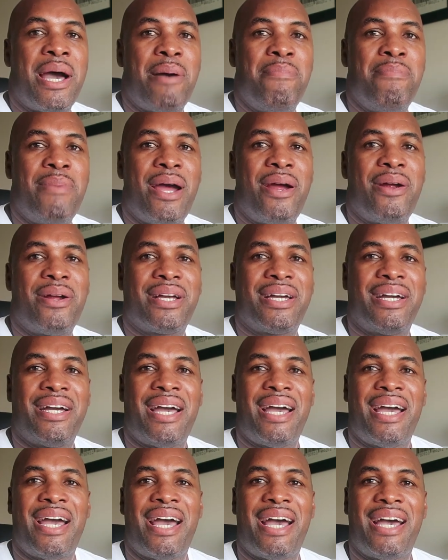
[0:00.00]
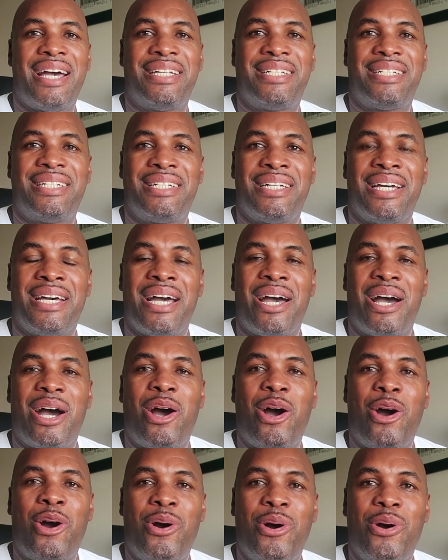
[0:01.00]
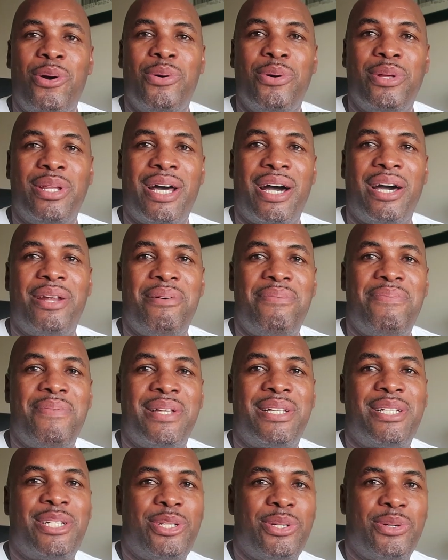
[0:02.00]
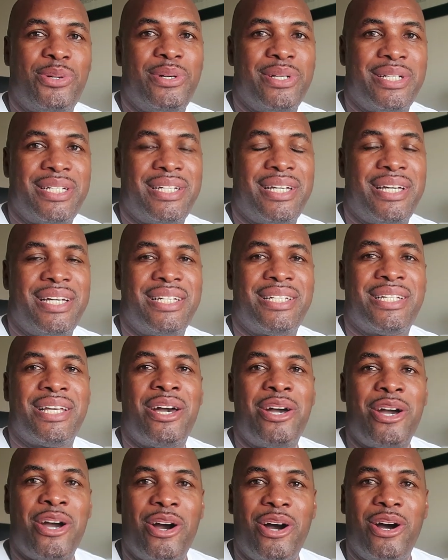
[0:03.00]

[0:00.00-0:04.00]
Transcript: America has a whole lot of its sources